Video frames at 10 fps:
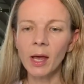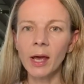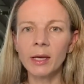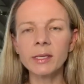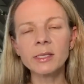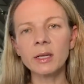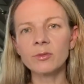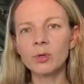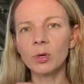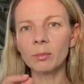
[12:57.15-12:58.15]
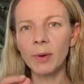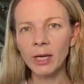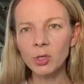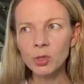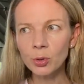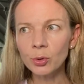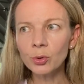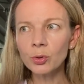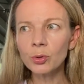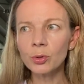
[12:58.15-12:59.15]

and instead of doing knit two,